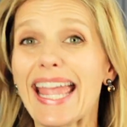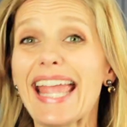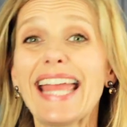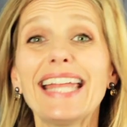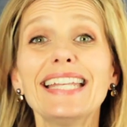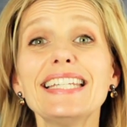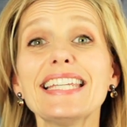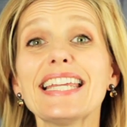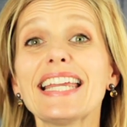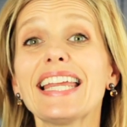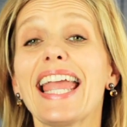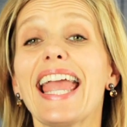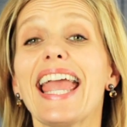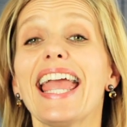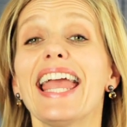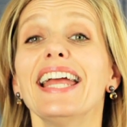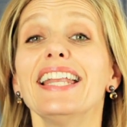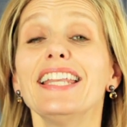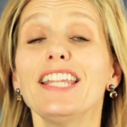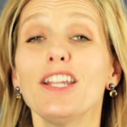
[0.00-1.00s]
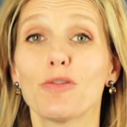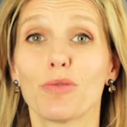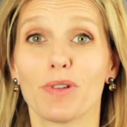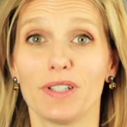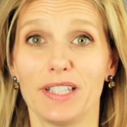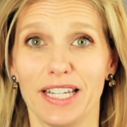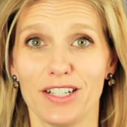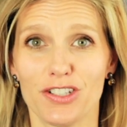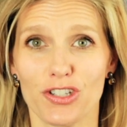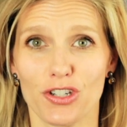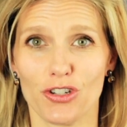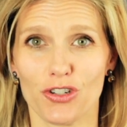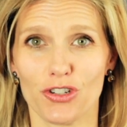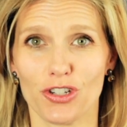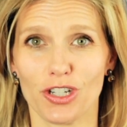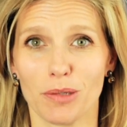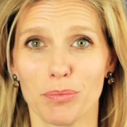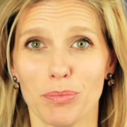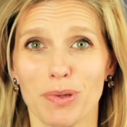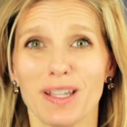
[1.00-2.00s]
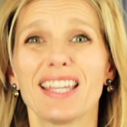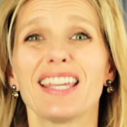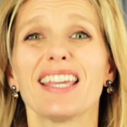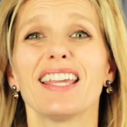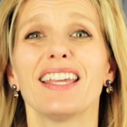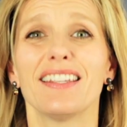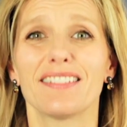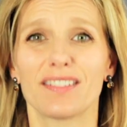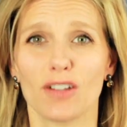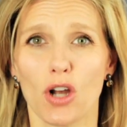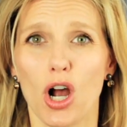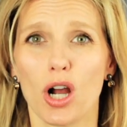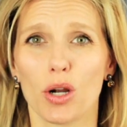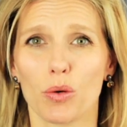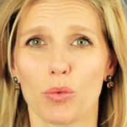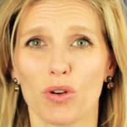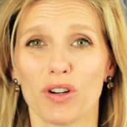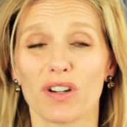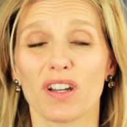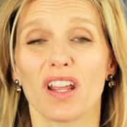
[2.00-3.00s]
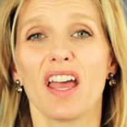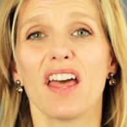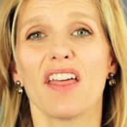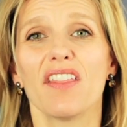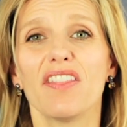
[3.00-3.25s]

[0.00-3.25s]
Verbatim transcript: Ending any relationship is awkward.